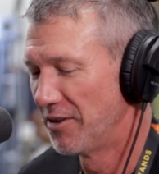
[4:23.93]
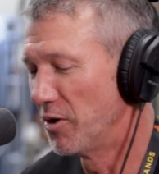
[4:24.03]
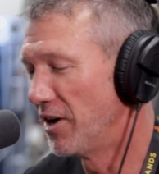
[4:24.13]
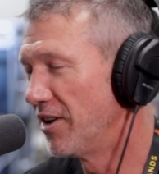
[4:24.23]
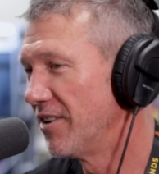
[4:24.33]

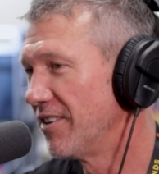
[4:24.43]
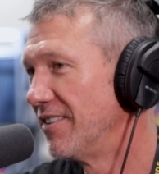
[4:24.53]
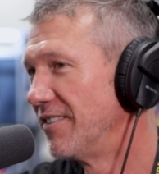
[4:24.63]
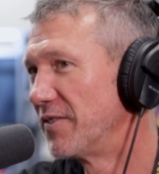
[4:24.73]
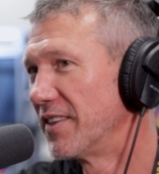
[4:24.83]
Well,
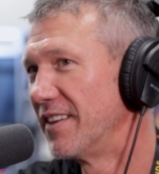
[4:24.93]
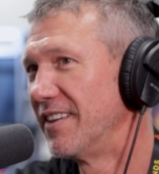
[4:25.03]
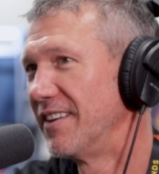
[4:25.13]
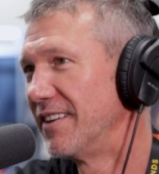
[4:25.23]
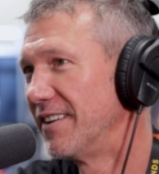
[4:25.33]

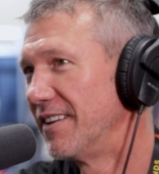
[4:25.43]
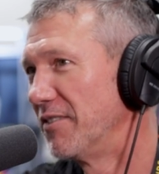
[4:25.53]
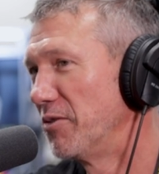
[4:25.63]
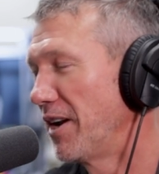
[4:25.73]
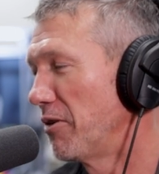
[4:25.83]

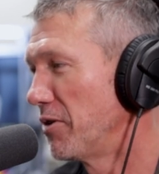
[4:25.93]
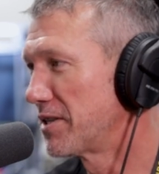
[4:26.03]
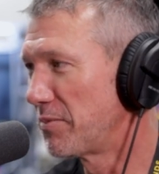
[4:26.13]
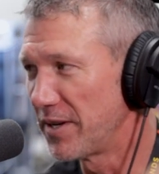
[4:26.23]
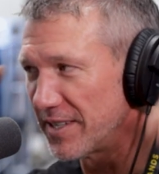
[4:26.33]
when I
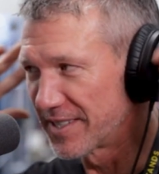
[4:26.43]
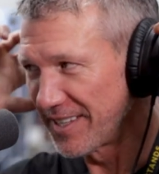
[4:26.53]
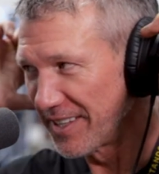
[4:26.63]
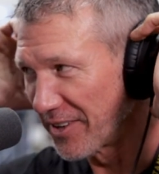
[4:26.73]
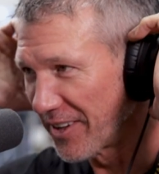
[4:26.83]
went to P S
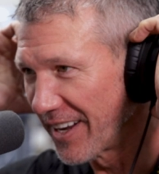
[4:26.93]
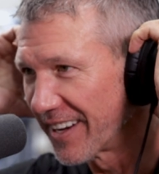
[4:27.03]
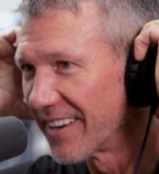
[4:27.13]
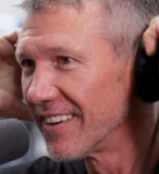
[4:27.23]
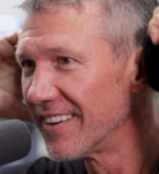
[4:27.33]
E, they're
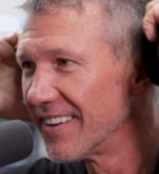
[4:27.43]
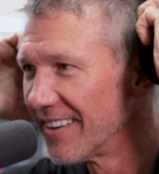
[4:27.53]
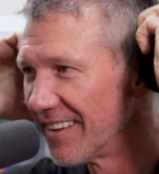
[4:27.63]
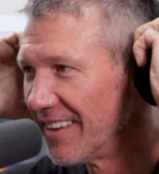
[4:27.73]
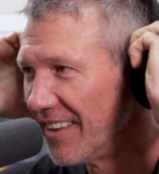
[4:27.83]
like,
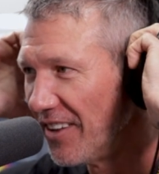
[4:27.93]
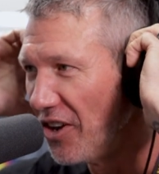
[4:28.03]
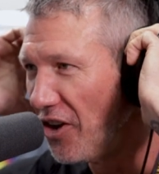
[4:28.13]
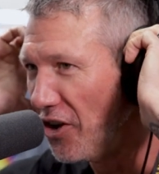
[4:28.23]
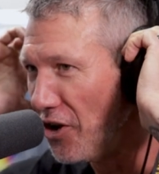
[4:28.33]

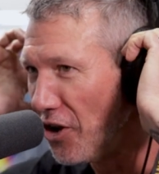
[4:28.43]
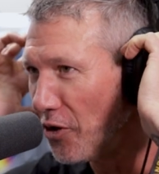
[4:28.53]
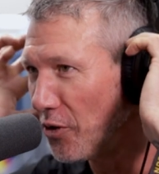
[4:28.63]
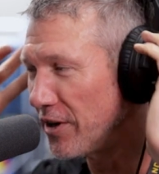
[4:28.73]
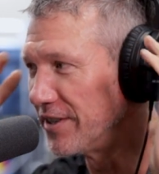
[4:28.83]

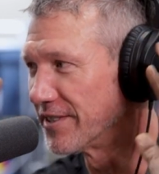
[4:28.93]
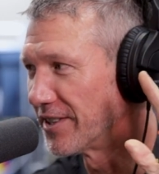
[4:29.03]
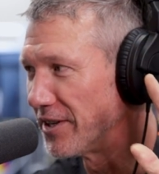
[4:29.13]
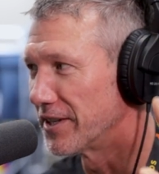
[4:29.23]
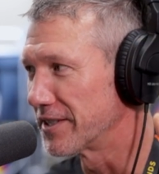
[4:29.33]
no one is
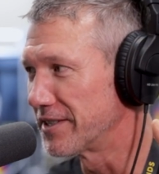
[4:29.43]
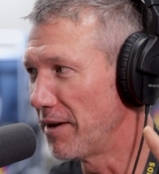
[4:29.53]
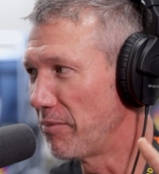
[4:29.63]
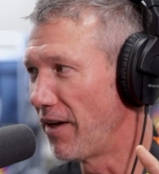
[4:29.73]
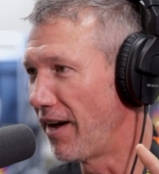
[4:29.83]
going to
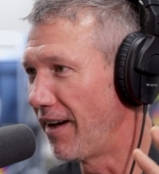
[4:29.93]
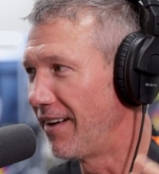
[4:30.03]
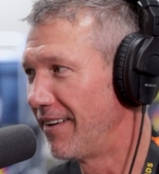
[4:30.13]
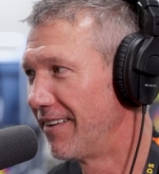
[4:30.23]
accept that.